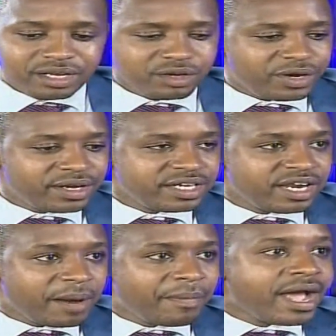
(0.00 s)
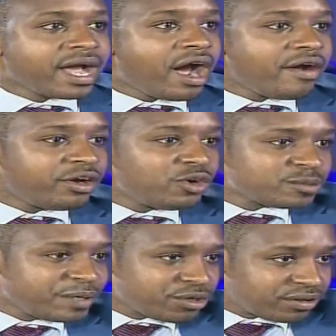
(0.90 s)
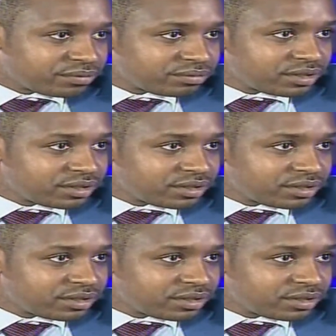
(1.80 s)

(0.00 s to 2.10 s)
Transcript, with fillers: He ended up Karen Hospital. Yeah.